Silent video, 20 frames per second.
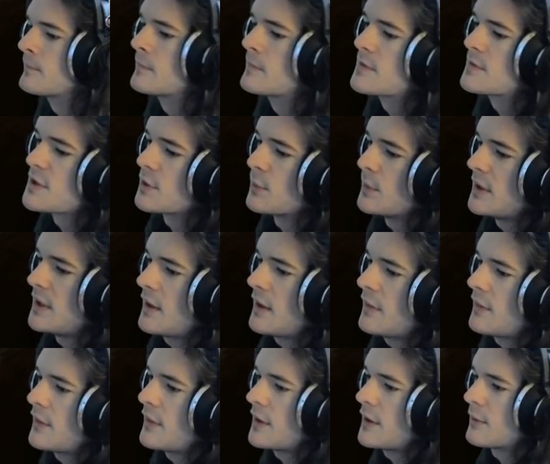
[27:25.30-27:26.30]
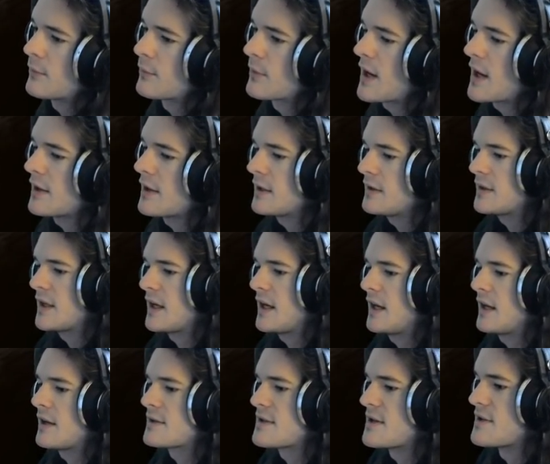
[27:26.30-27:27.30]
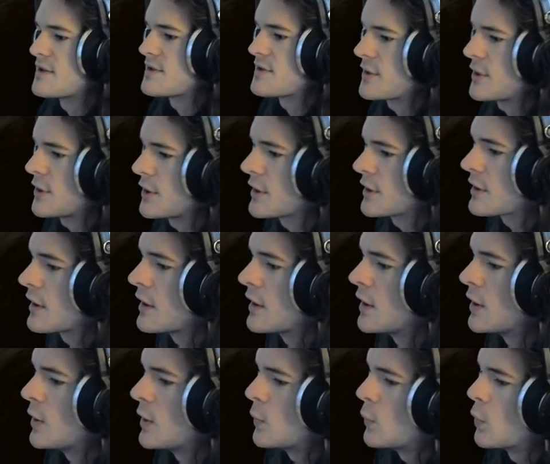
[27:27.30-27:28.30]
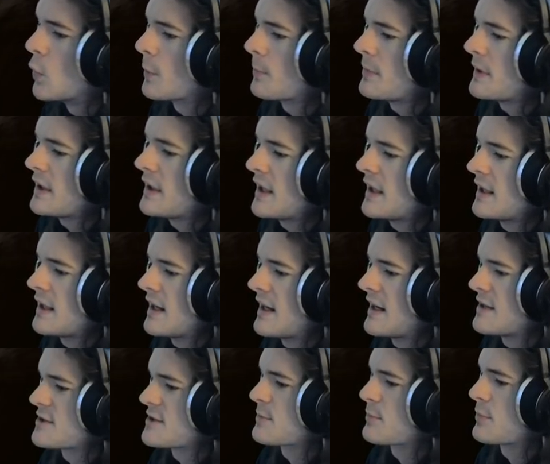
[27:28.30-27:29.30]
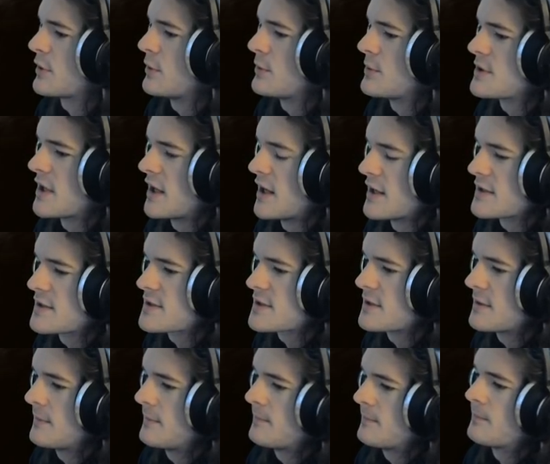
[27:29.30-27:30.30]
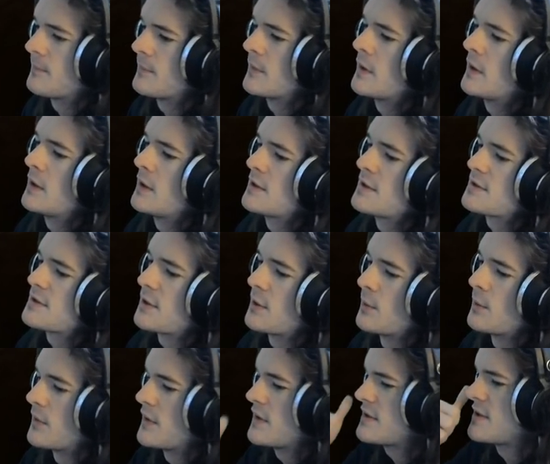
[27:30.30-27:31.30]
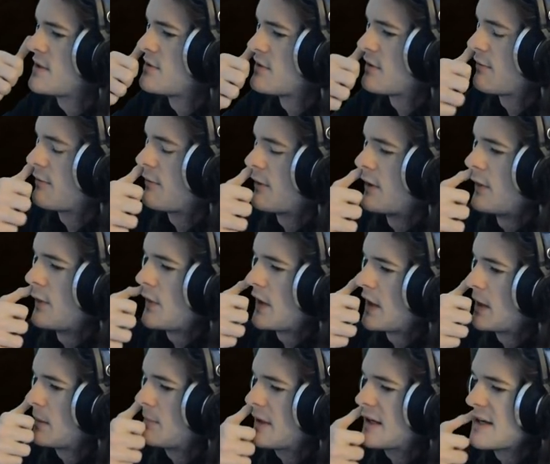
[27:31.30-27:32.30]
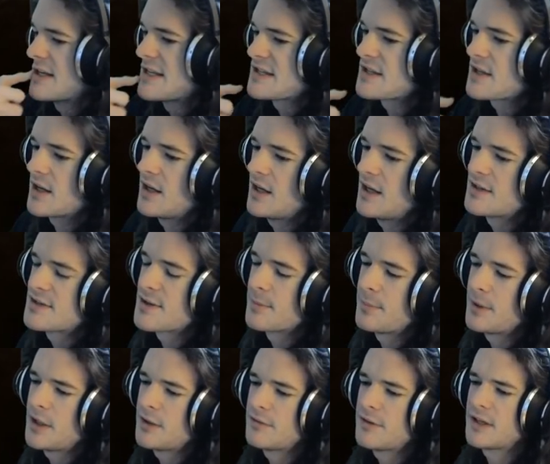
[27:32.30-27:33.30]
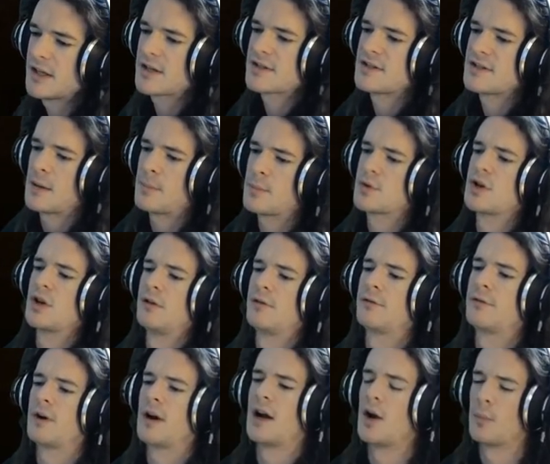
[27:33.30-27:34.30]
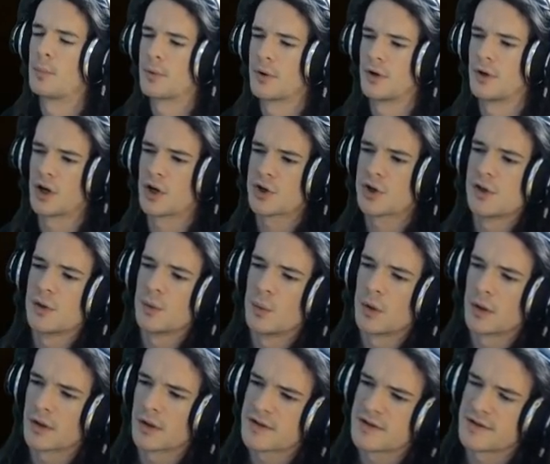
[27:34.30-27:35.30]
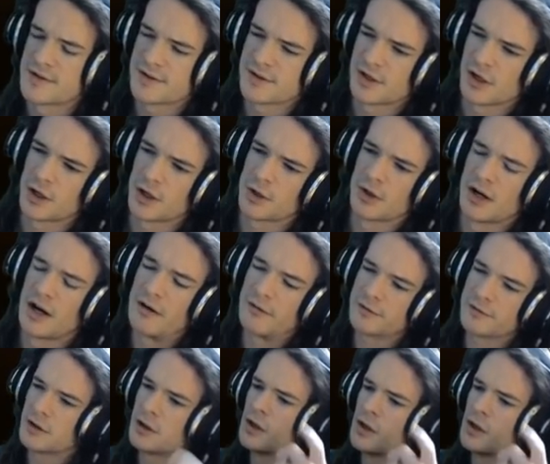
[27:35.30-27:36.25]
So we did the rallying the eggs as Zerg, warping in as Protoss. So this is a fun thing because it's a bit of an exception for how production works in StarCraft.